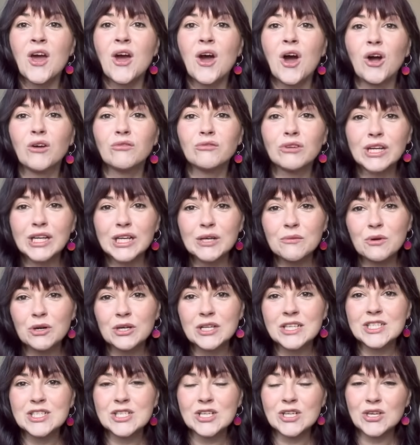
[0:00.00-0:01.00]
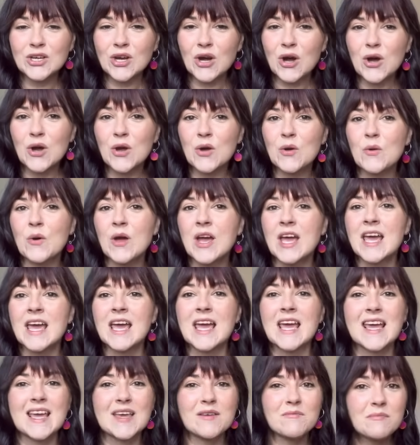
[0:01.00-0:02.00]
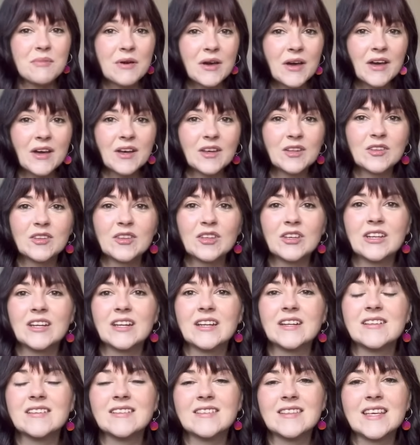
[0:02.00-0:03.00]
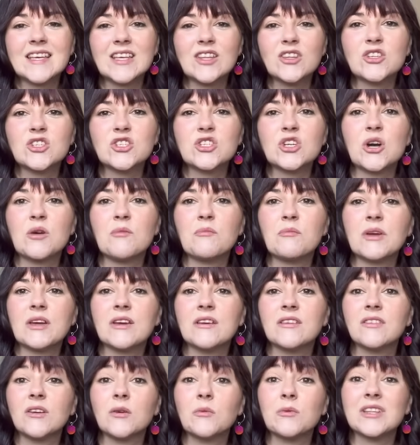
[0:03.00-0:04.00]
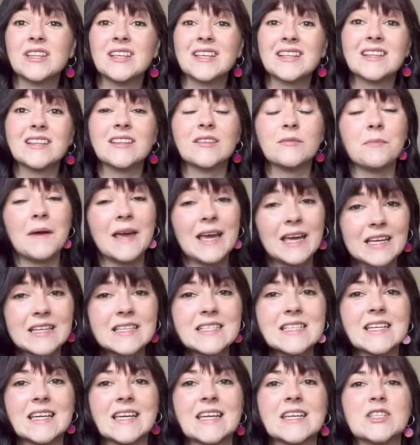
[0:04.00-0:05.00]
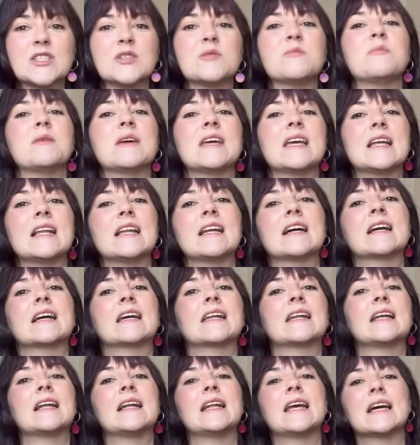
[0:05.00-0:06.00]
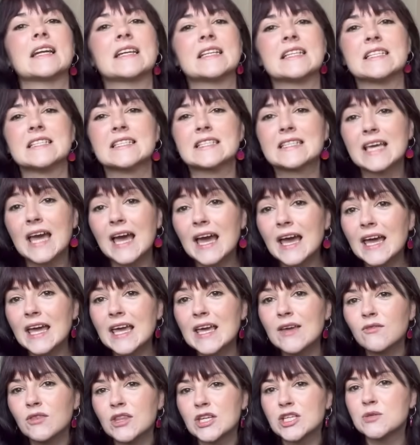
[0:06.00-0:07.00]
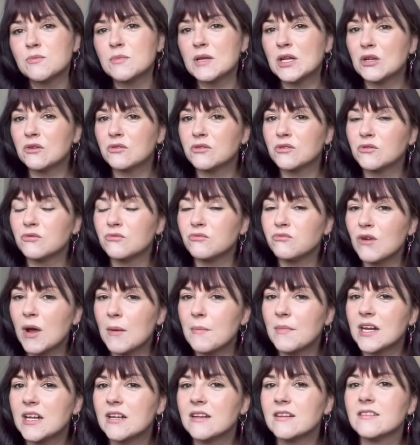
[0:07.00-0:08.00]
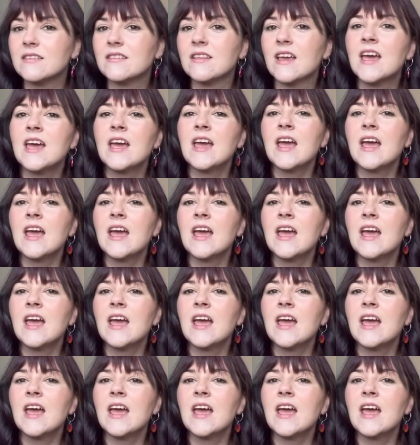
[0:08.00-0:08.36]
I really wanted to go in person and see the shop because I was expecting it to be like an Aladdin's cave, there to be lots of remnants,